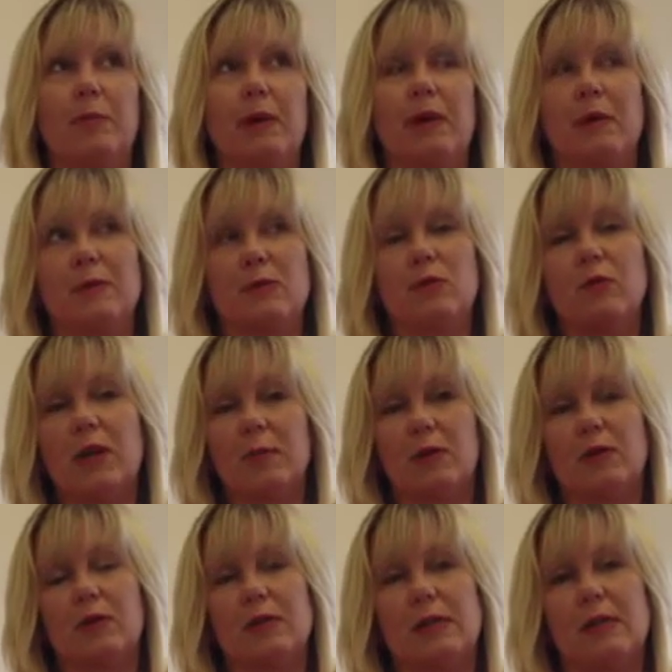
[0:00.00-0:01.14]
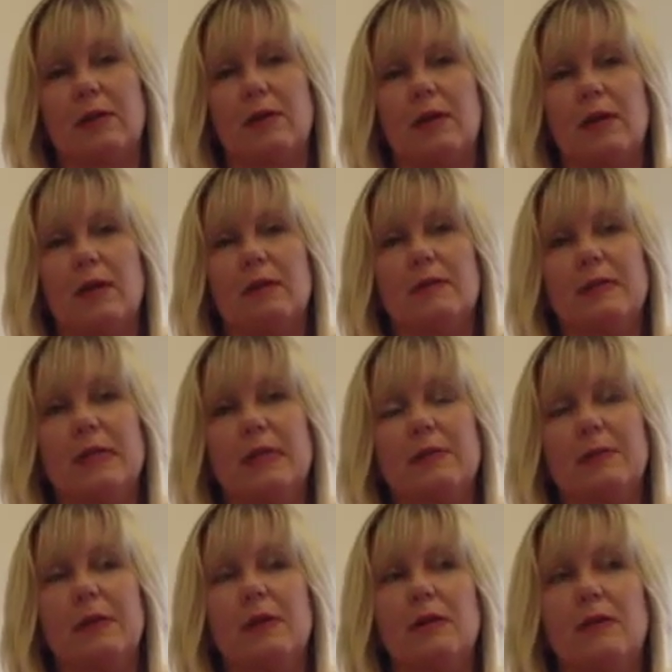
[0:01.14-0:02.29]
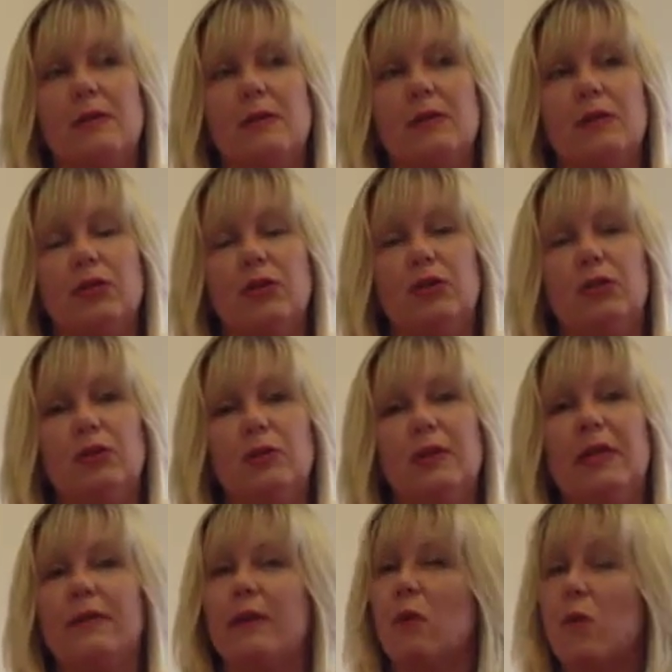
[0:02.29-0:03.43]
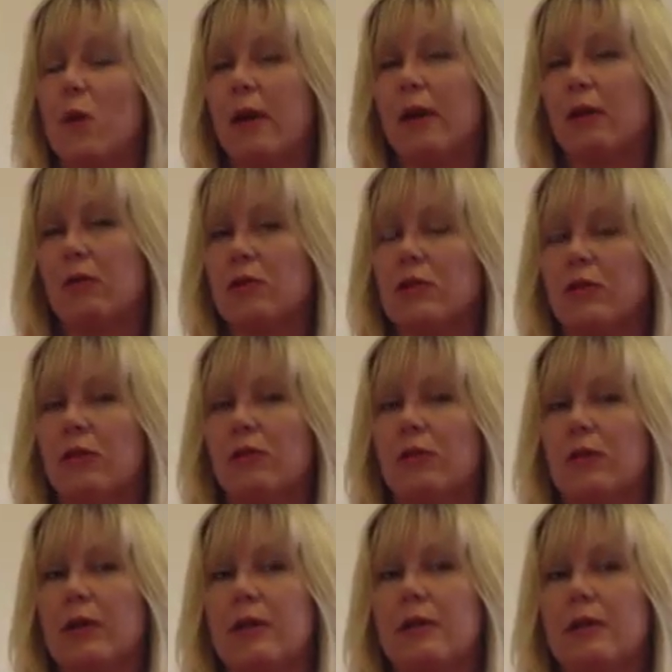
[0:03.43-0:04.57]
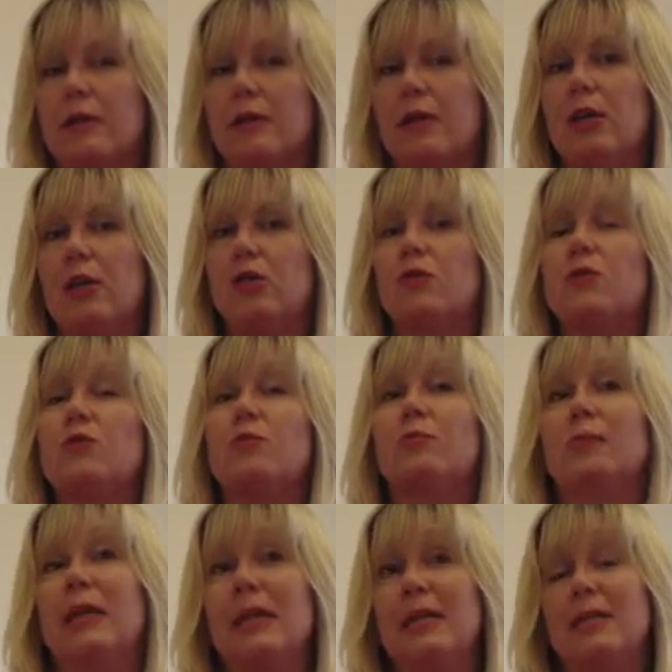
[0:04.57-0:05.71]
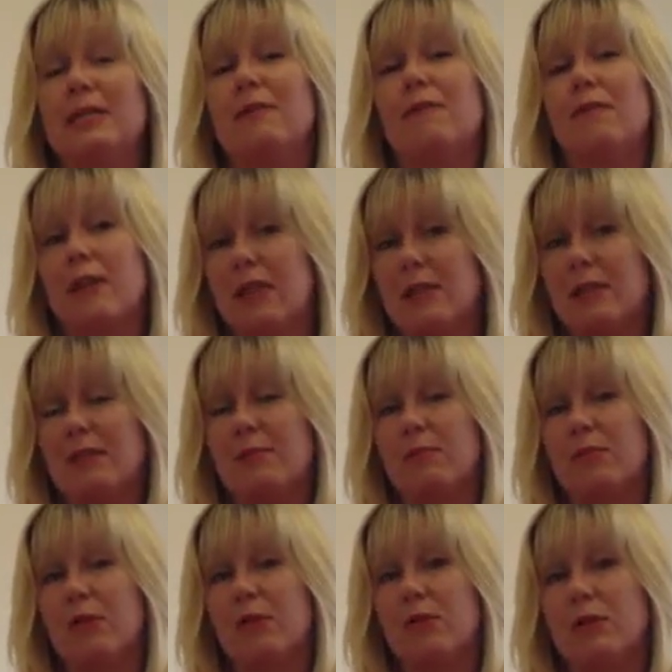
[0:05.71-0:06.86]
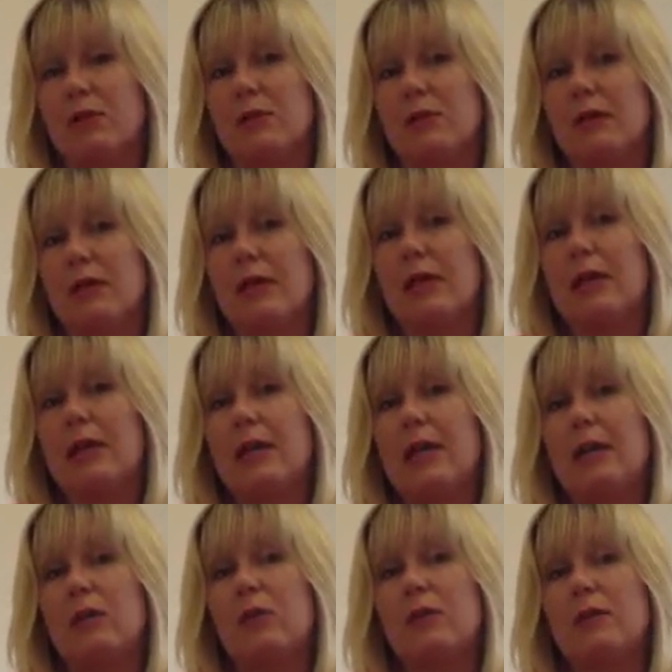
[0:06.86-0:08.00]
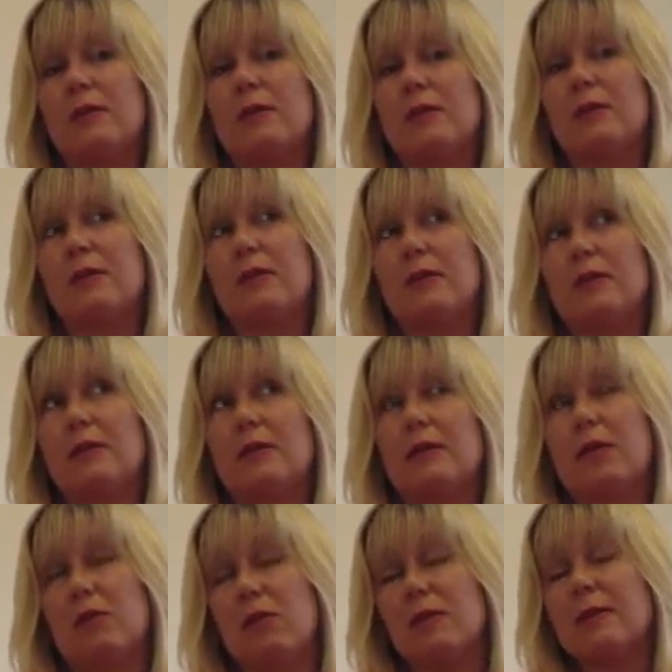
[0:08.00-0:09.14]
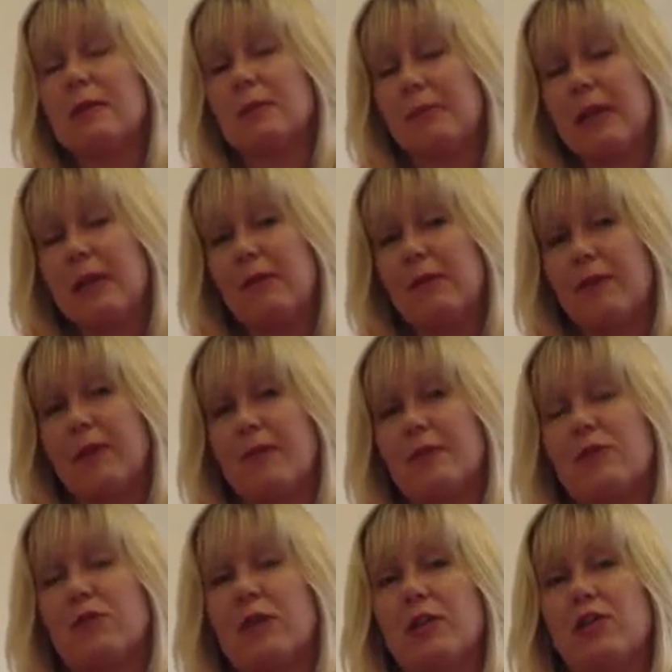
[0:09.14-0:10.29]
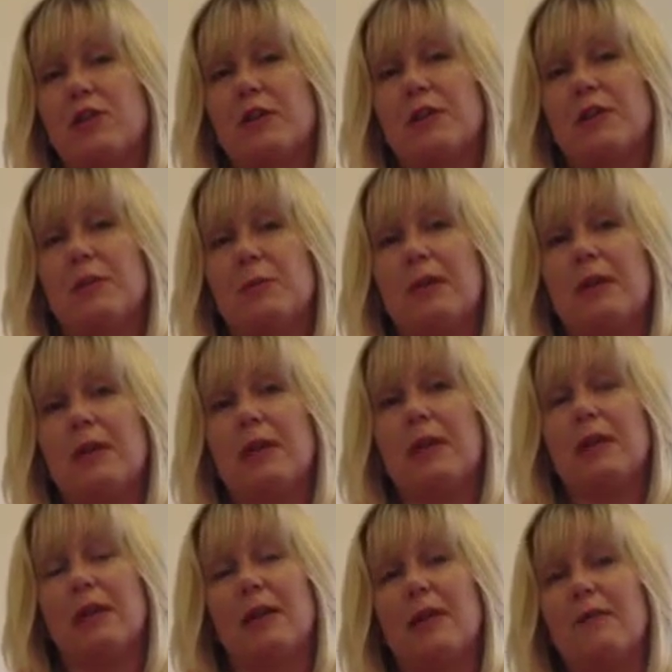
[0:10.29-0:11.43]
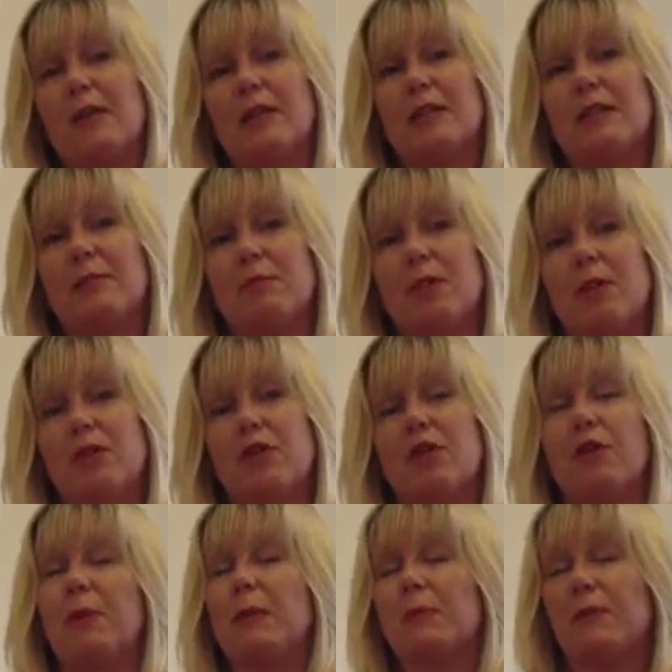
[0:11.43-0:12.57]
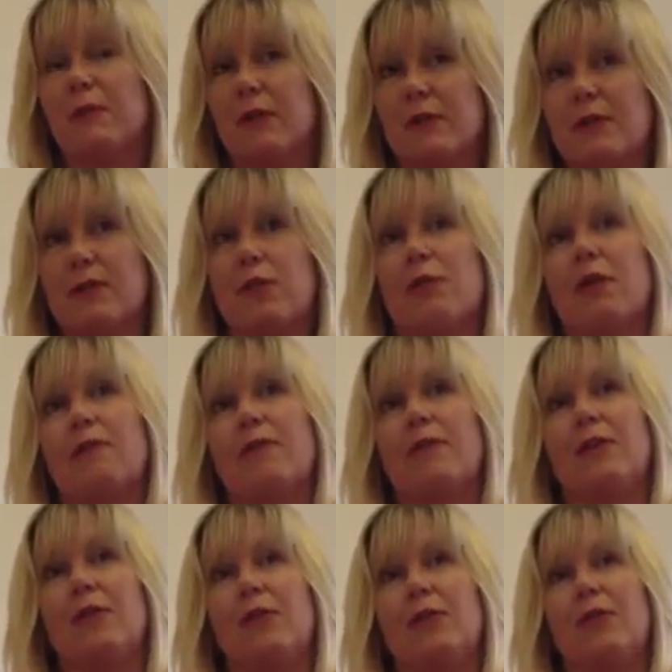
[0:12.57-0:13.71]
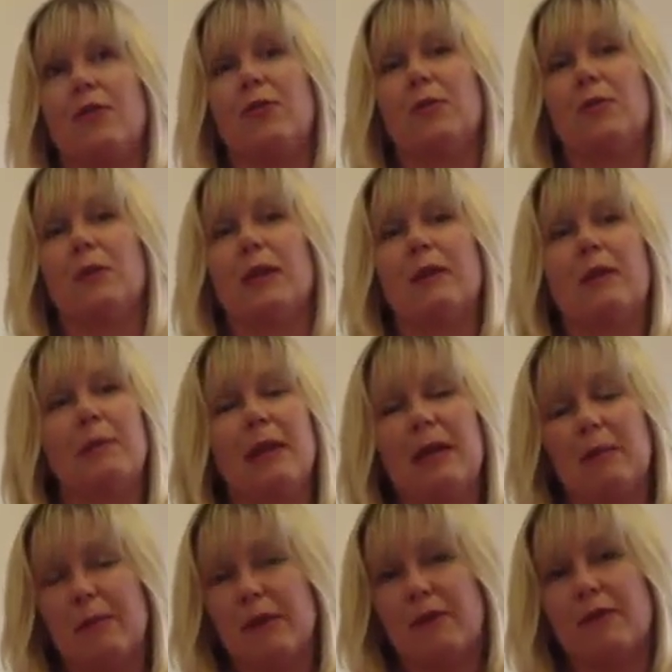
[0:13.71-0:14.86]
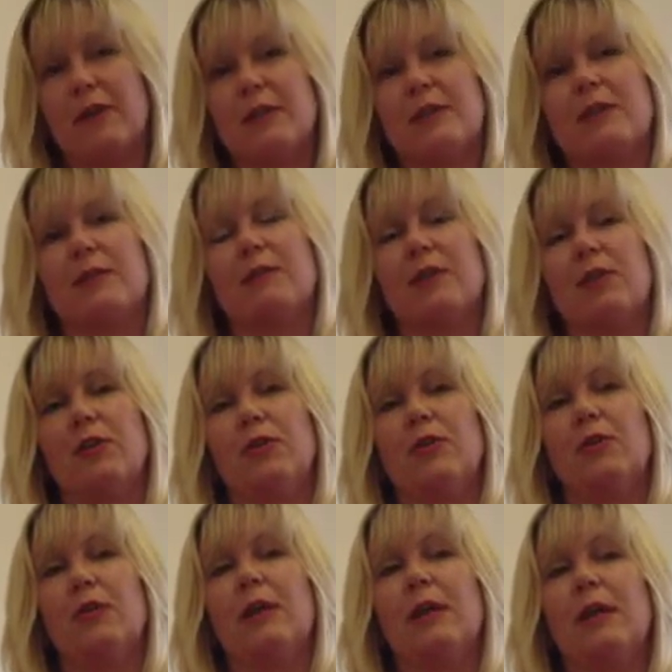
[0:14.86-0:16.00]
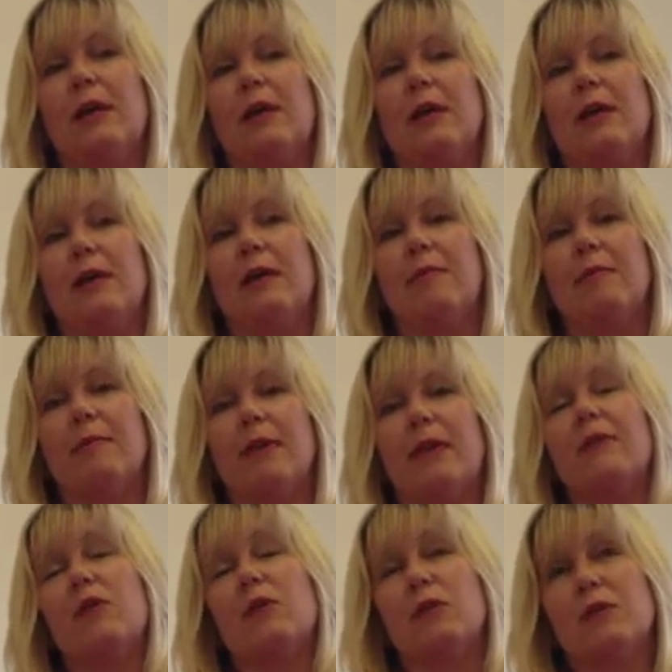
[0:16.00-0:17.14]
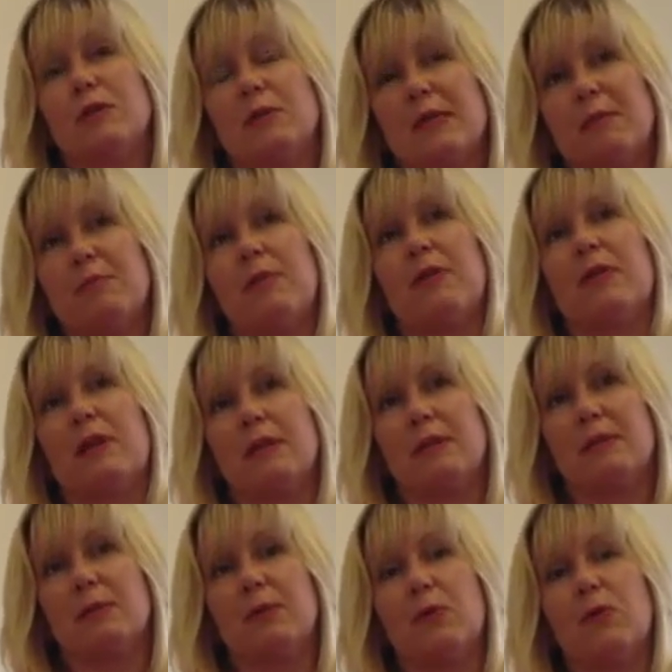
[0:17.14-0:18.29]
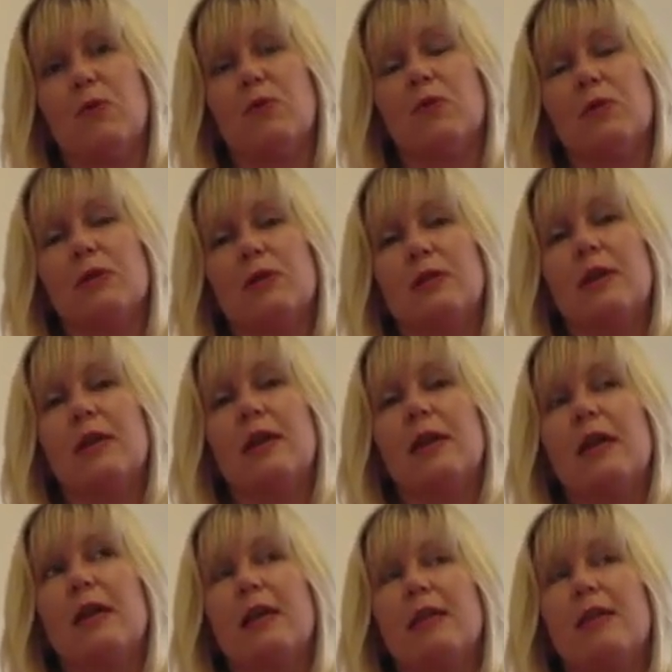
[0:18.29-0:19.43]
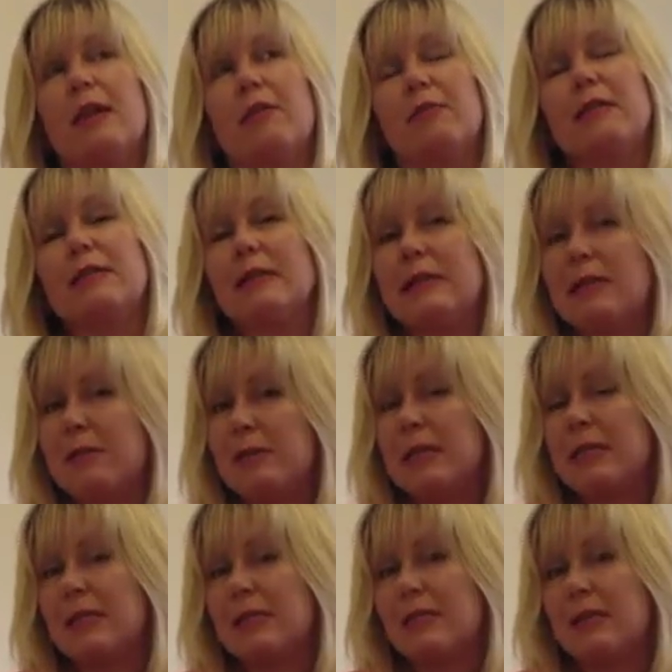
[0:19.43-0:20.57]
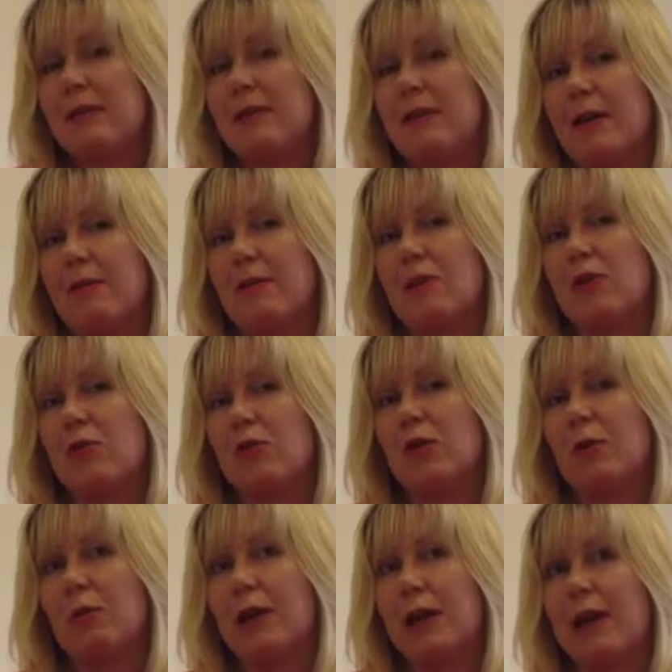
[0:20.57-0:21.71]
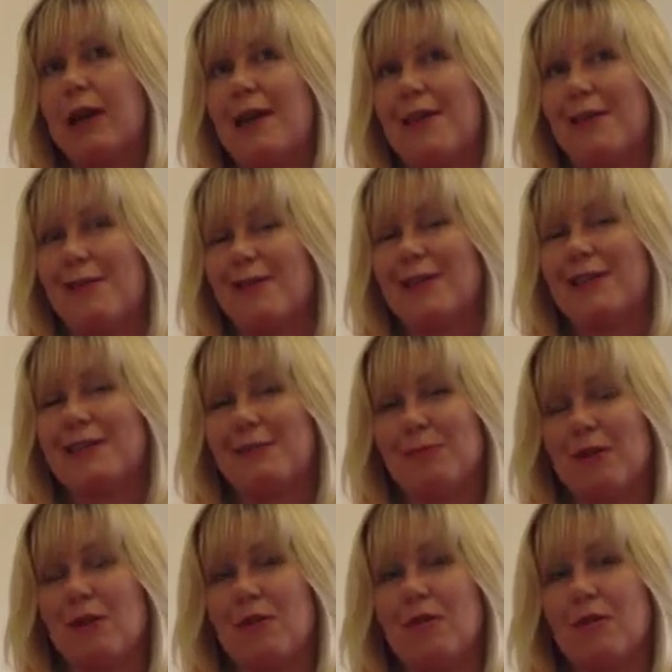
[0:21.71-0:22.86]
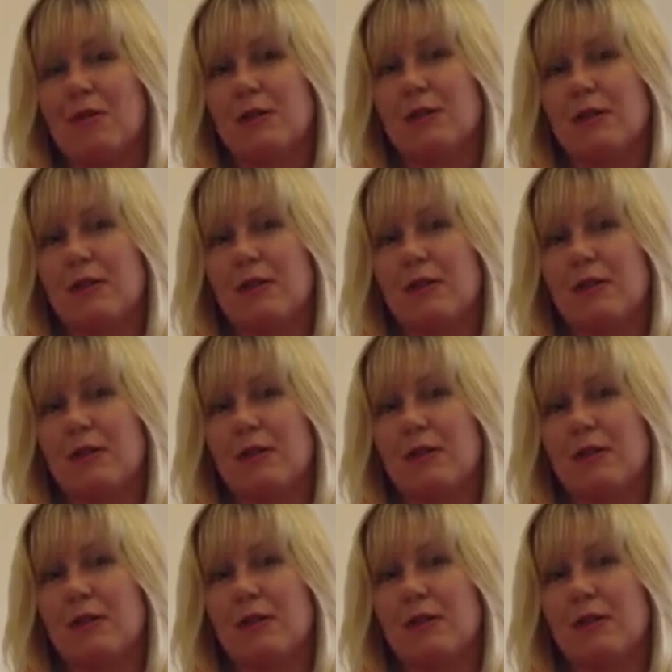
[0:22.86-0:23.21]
perhaps all come across in our lives is a person who never quite got over it, who's remained in victim mode. And whilst there are some benefits, strangely enough, to being in victim mode, you know, people feel sorry for you, they make a big fuss of you, they give you a lot of sympathy and support, there is a limited time that you can play the victim card.